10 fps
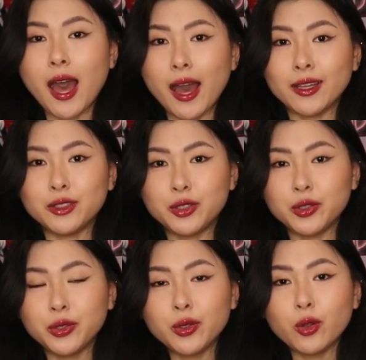I
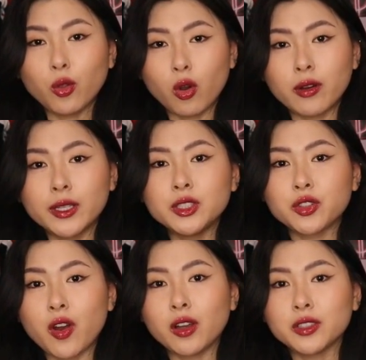do Lauren
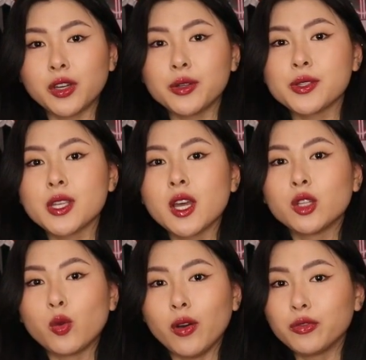Giraldo's
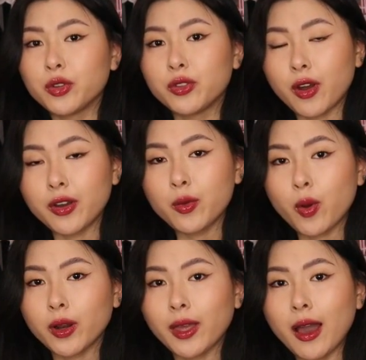12 Do Dirty
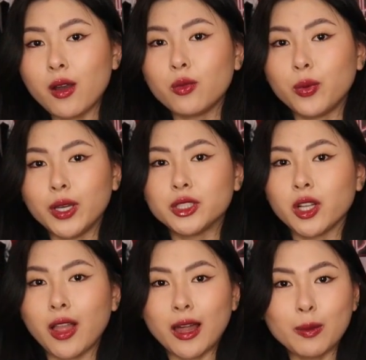workout, which
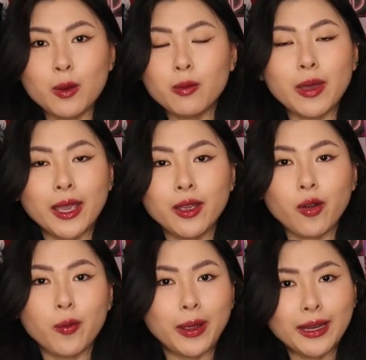a lot of people may
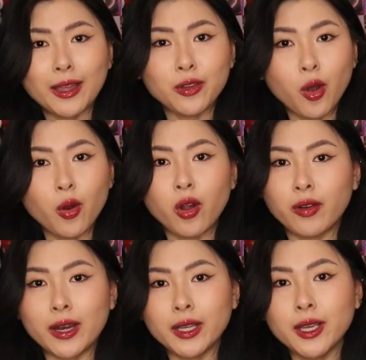or may not know
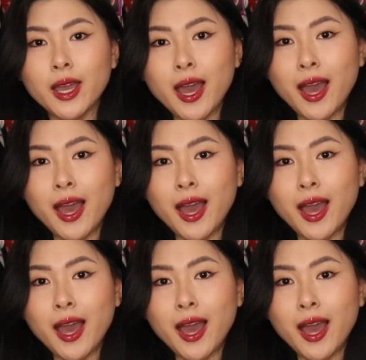already.